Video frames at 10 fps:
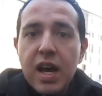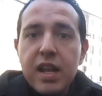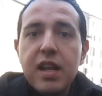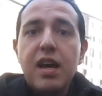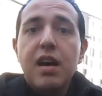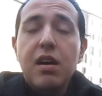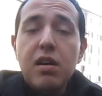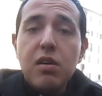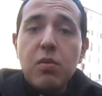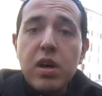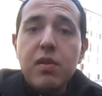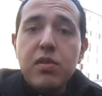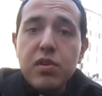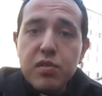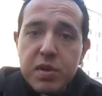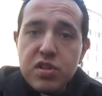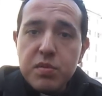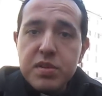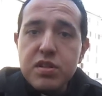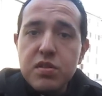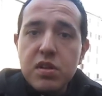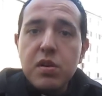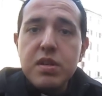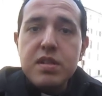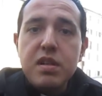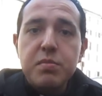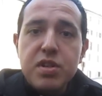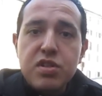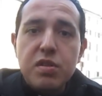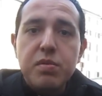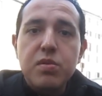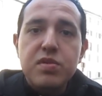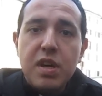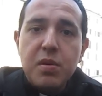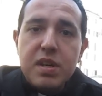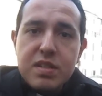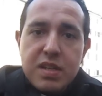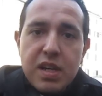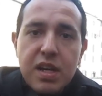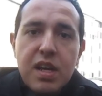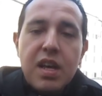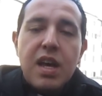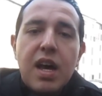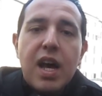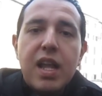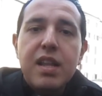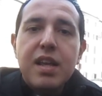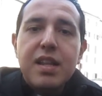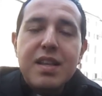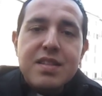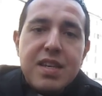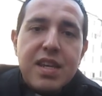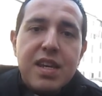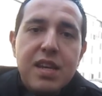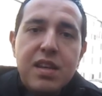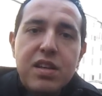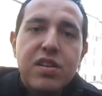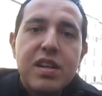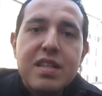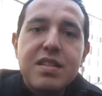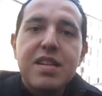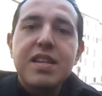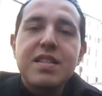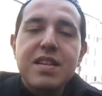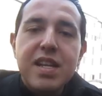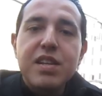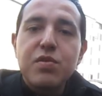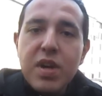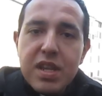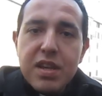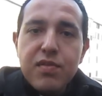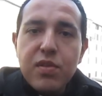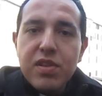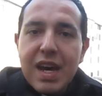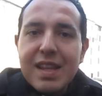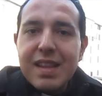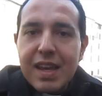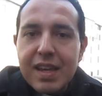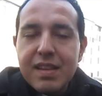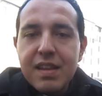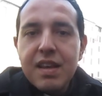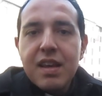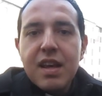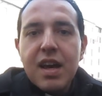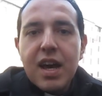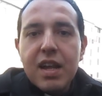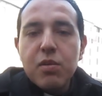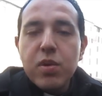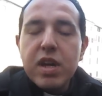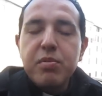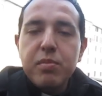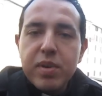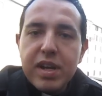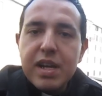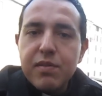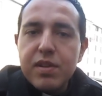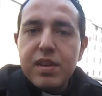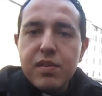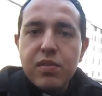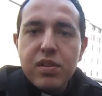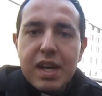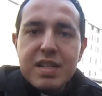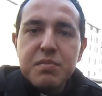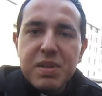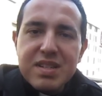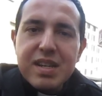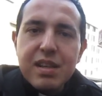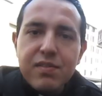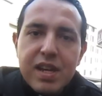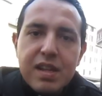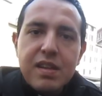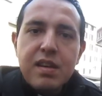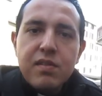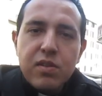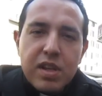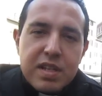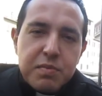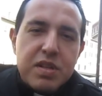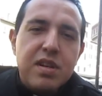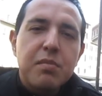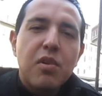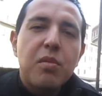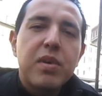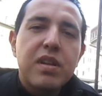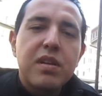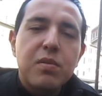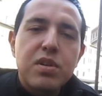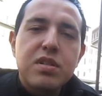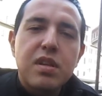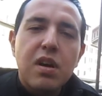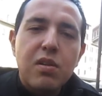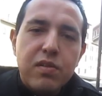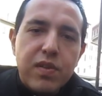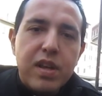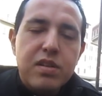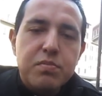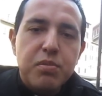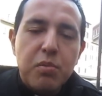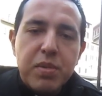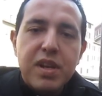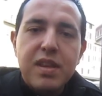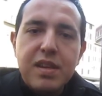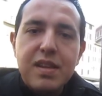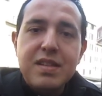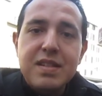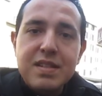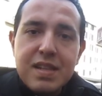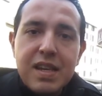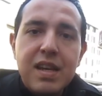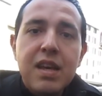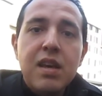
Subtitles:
And one of those bishops, as you know, is Archbishop Gustavo Garcia. And the city, the Eternal City, is getting ready for that day. And we are preparing everything for that special event, for that special moment in which the Holy Father, Pope Benedict XVI,